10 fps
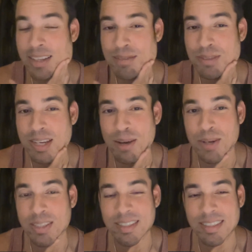Definitely can't
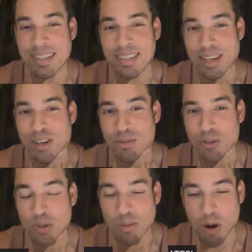wait to see his interview
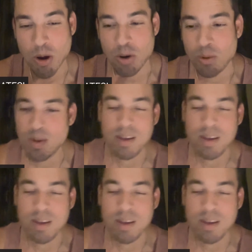tomorrow